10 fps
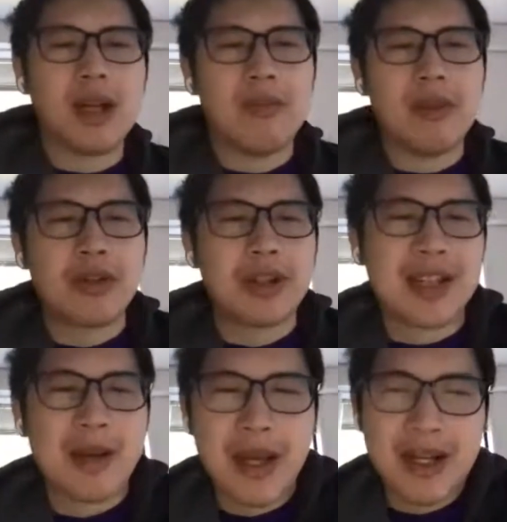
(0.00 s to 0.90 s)
machines
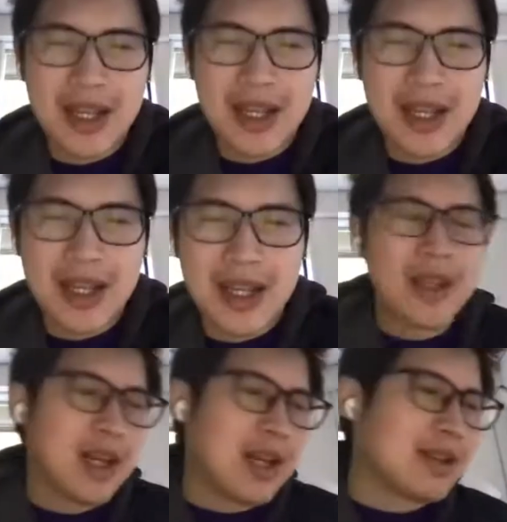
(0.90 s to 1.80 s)
are better than human.
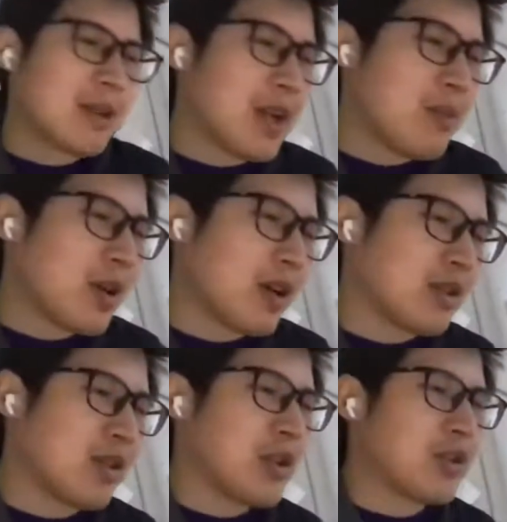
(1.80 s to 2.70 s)
It's simply because
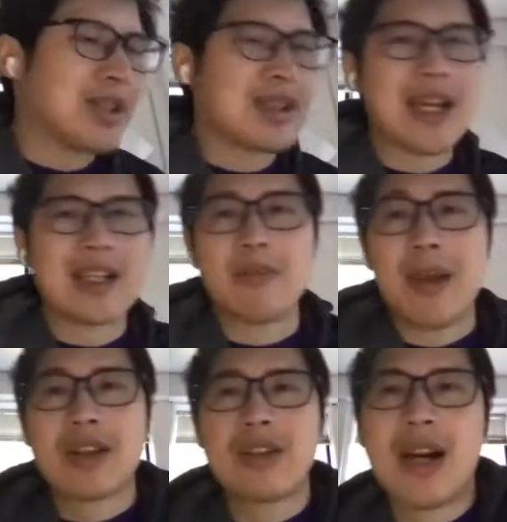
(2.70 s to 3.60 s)
machines can
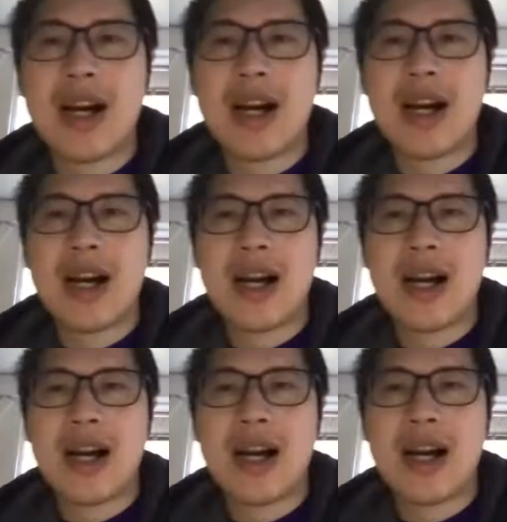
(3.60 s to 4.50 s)
specialize in a
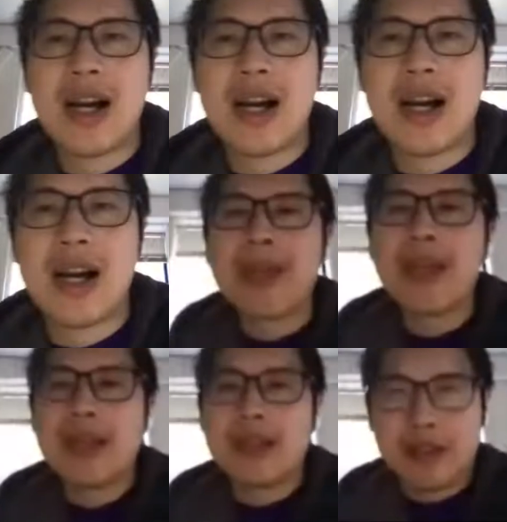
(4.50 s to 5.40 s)
particular case
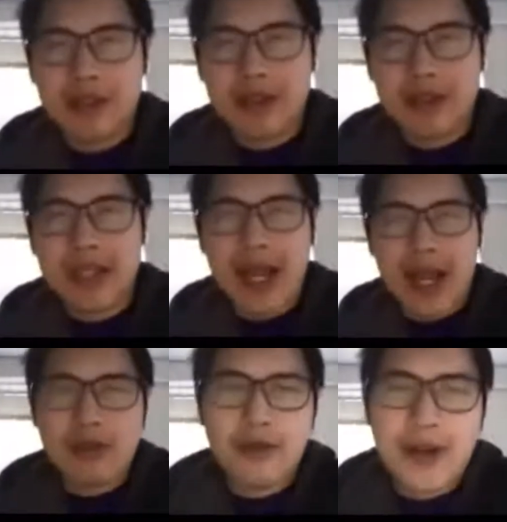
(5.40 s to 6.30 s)

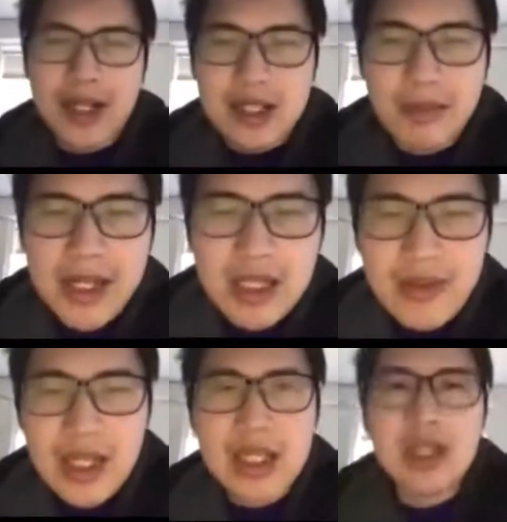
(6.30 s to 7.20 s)
to find a
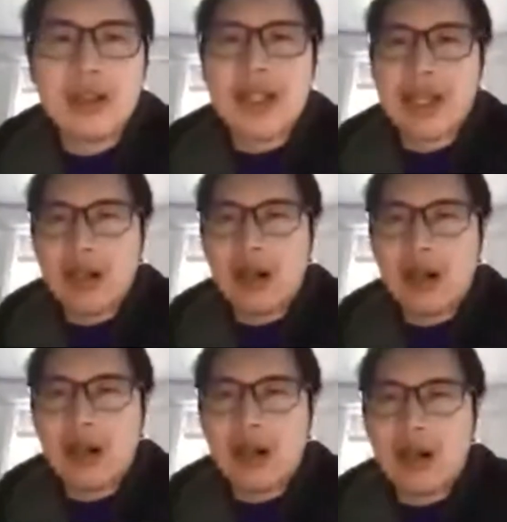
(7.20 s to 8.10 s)
specific code that
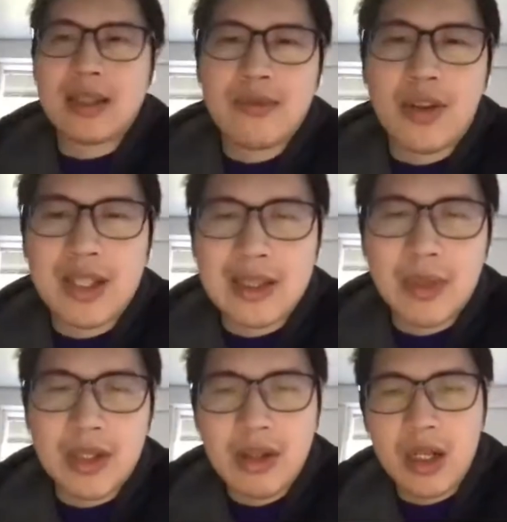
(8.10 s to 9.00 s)
optimizes for this
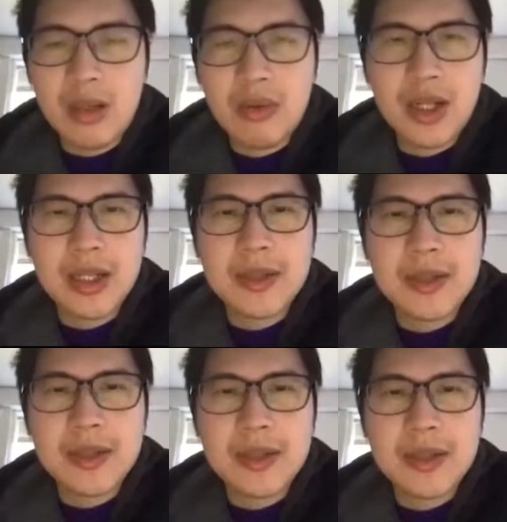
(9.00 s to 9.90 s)
particular operator.
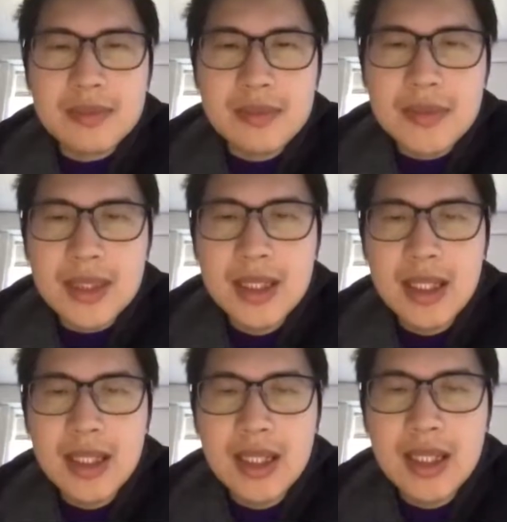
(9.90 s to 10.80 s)

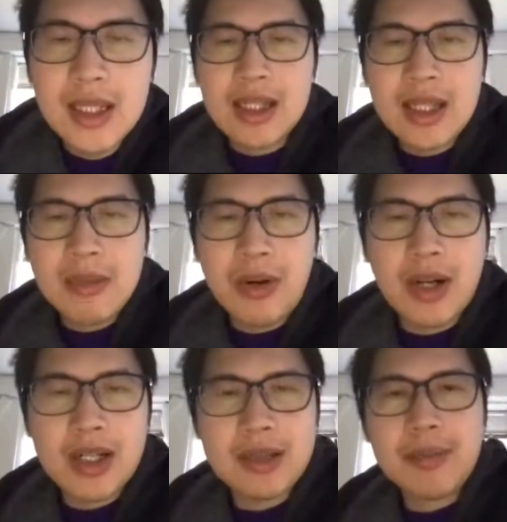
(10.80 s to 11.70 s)
Another
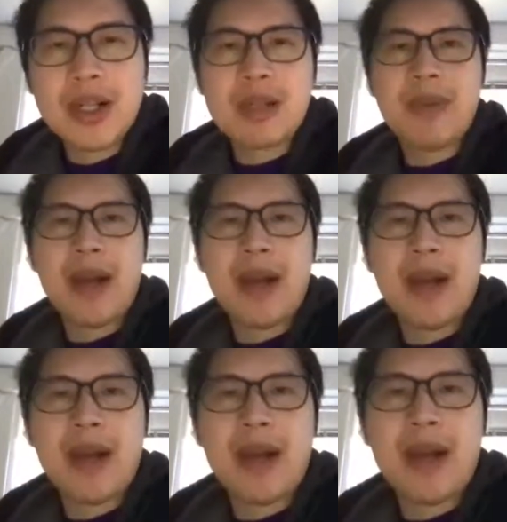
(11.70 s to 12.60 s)
important
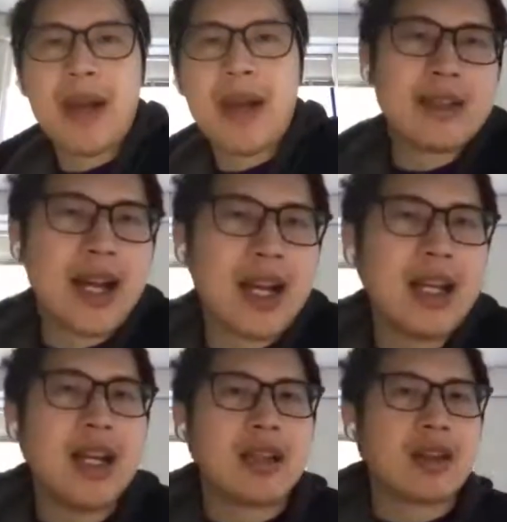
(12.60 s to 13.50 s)
perspective of this is that
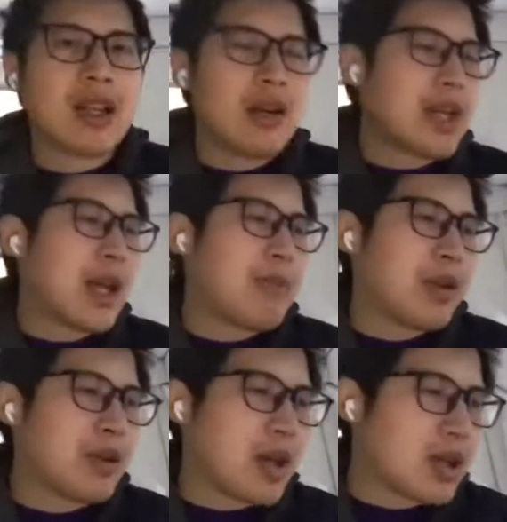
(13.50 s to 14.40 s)
not only we can
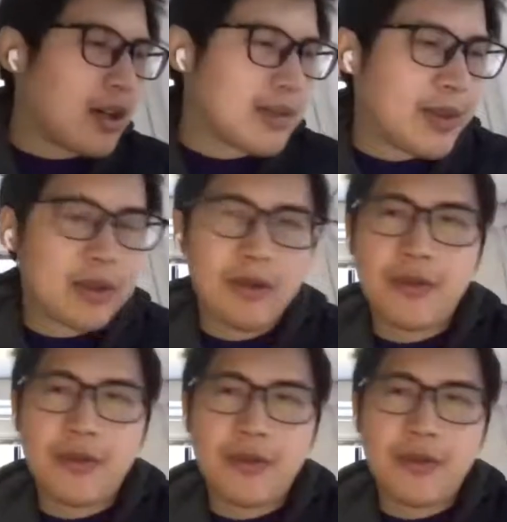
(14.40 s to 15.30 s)
build a cost model
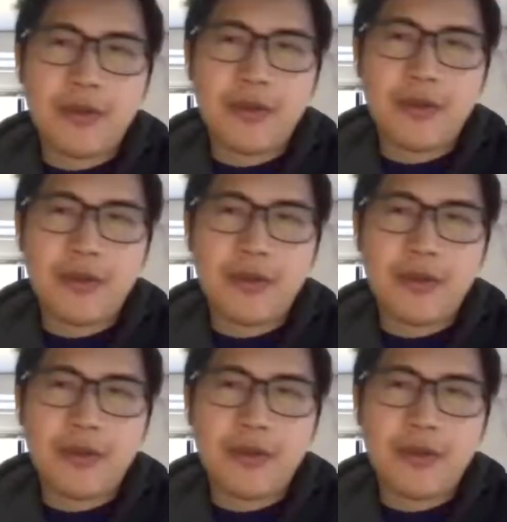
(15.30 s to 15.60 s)
for a